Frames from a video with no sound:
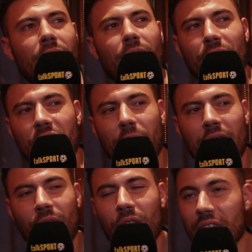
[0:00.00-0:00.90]
Oh, it's
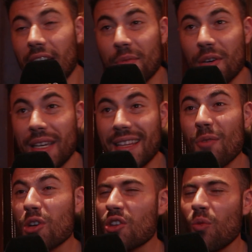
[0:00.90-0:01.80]
been a long time coming.
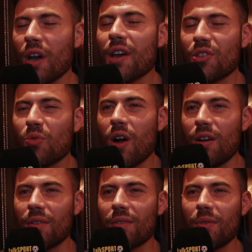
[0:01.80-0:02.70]
That was the worst
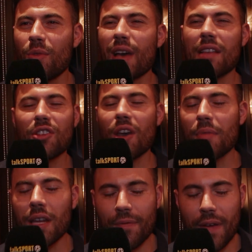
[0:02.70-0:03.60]
one. We had so
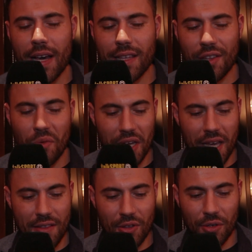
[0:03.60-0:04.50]
many fights that were
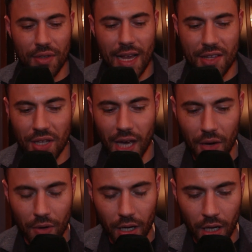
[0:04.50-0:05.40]
cancelled last
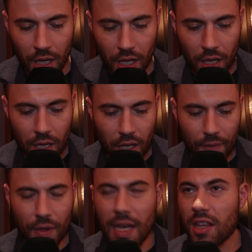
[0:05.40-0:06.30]
year, and
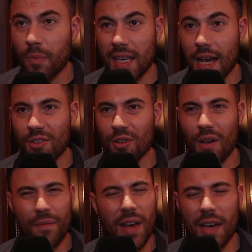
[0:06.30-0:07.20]
for that to be cancelled
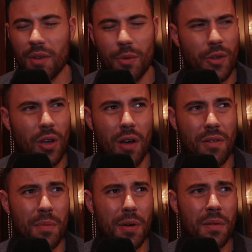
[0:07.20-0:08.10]
on fight week was
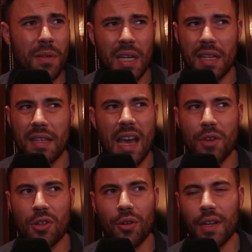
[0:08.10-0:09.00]
horrible.
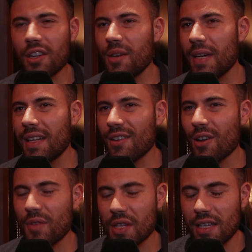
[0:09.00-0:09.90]
Never saw it come in, and
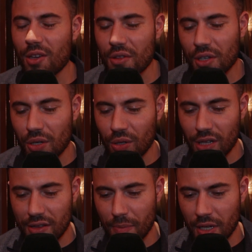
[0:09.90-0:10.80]
obviously got the
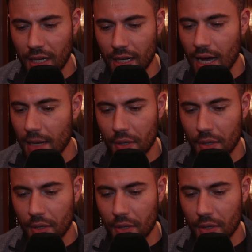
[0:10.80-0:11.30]
call on the Monday night.